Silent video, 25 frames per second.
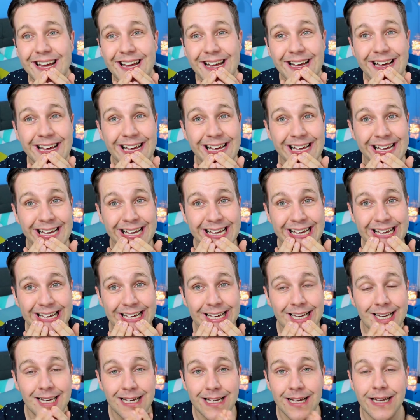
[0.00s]

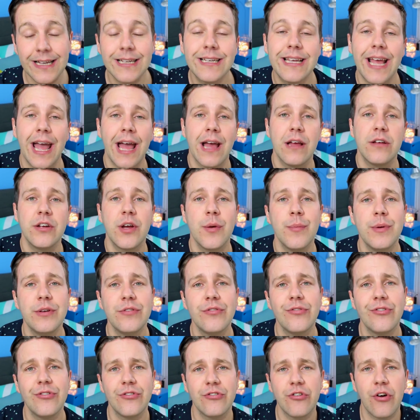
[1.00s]
Yeah, can we
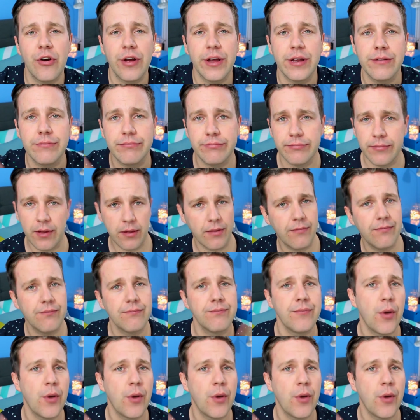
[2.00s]
just try and not